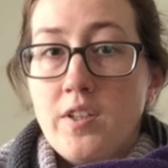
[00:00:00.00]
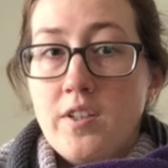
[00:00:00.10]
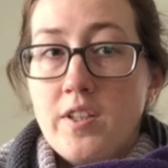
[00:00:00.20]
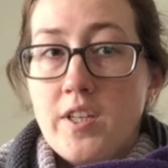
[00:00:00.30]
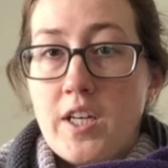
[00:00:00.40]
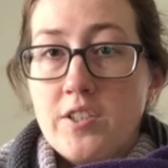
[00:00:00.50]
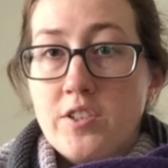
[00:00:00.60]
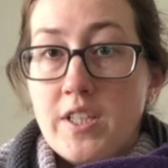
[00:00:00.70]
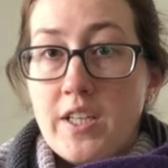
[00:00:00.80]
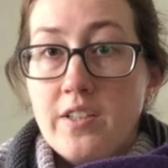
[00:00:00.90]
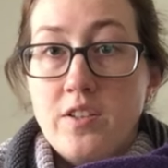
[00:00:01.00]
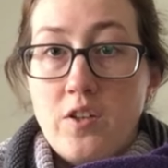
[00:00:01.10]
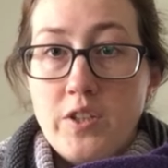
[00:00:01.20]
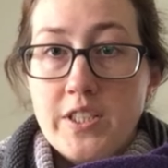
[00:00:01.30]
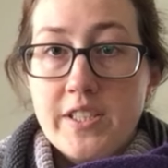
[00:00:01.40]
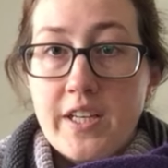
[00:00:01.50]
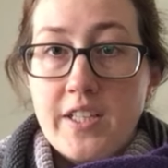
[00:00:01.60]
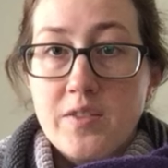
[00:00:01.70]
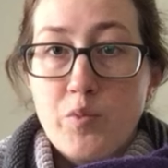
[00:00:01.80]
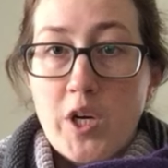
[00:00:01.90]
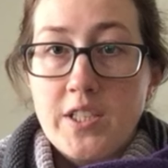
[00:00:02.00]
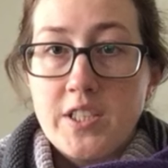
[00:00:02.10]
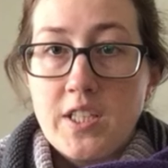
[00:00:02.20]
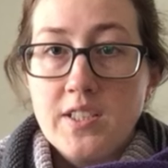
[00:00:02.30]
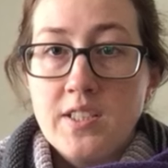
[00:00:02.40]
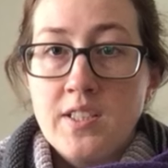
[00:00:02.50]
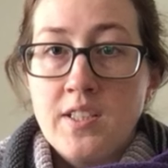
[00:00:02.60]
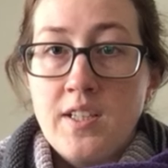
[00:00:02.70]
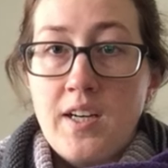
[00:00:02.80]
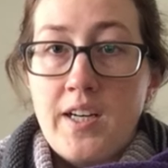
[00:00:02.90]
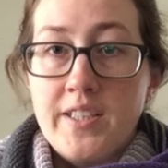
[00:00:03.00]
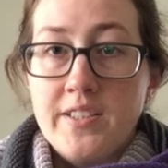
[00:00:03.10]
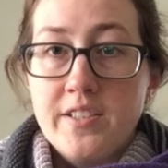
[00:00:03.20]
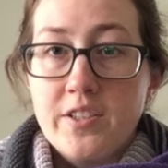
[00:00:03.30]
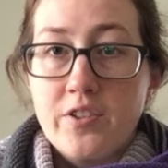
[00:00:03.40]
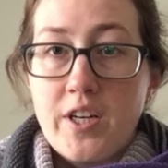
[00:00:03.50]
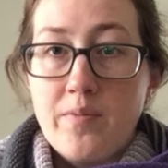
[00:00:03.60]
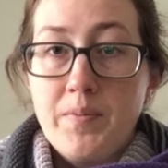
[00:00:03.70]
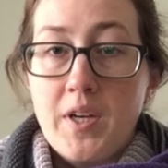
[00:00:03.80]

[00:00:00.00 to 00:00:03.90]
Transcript: the hashtag Lonely Skeins project on Instagram.